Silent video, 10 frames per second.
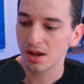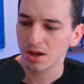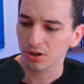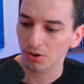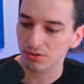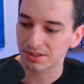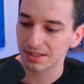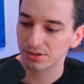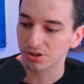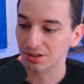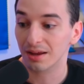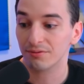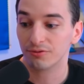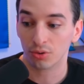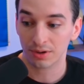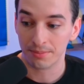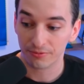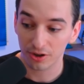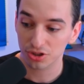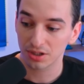calls the create full name
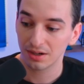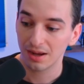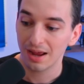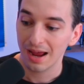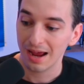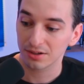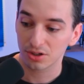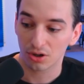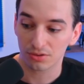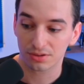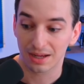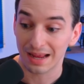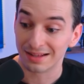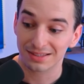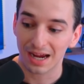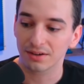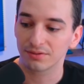function, and calls inside of